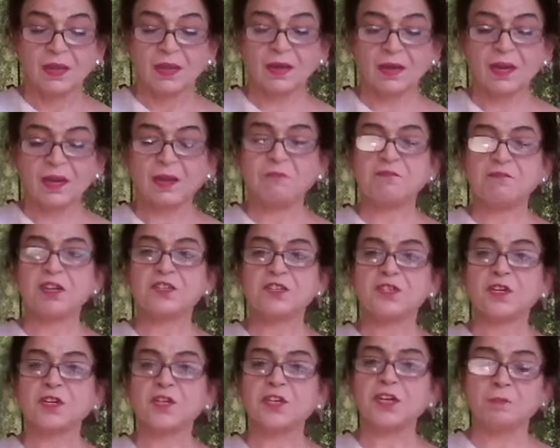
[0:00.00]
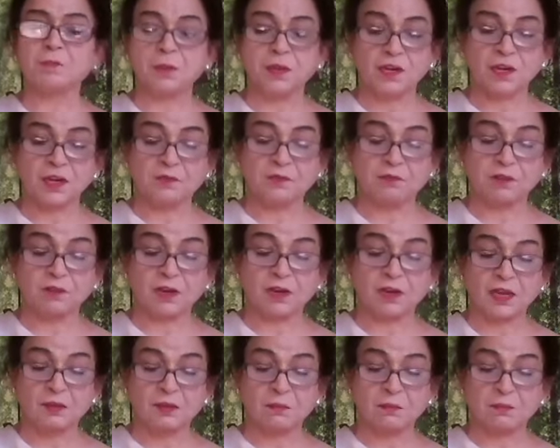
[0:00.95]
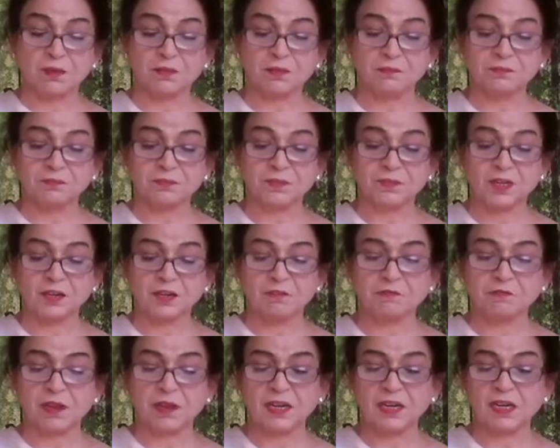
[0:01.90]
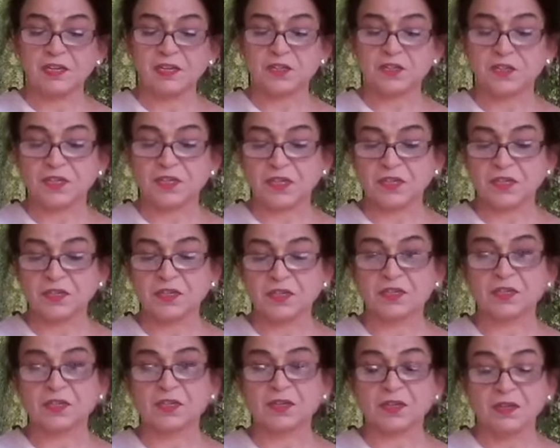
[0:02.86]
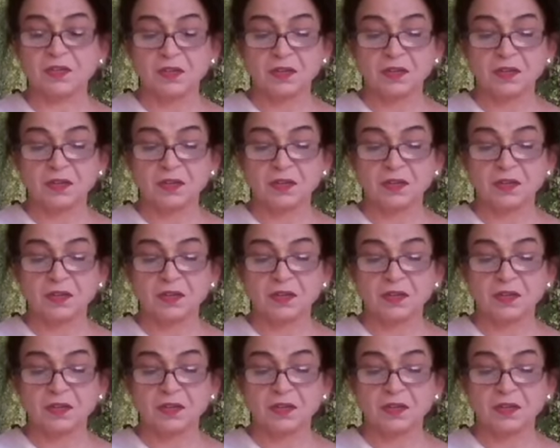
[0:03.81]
And after a certain period of time, it finally ceases